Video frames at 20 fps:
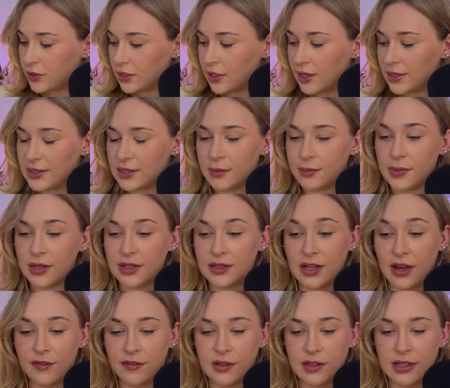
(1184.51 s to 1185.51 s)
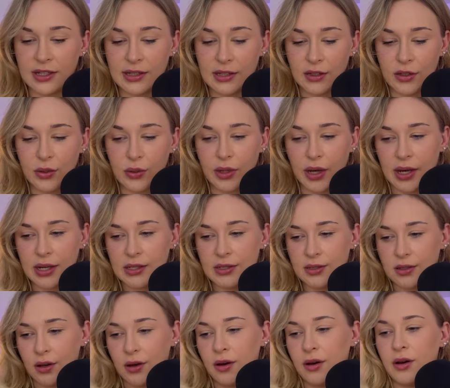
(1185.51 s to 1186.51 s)
then that's something definitely that you
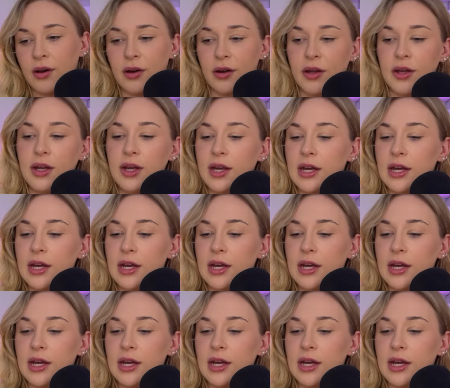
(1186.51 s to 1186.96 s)
guys are